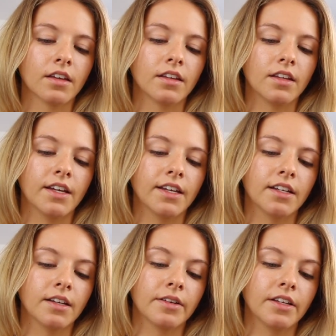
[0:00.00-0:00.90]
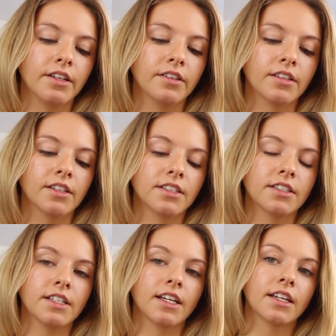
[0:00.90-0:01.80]
And then I'm gonna use the
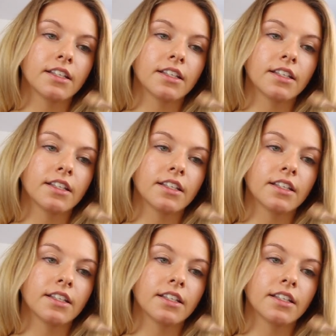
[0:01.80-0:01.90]
stick